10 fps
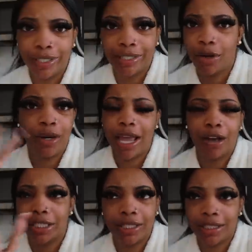reason, or
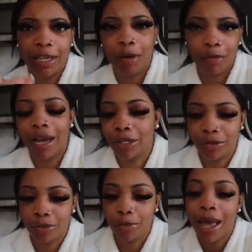y'all just keep up with my
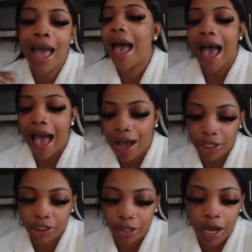YouTube,
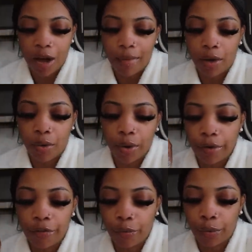I'll show y'all my
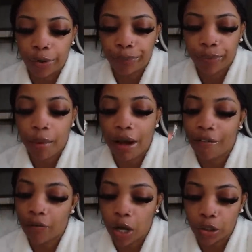order for my
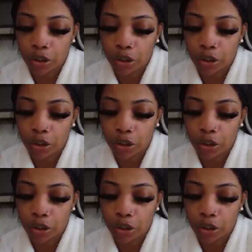fall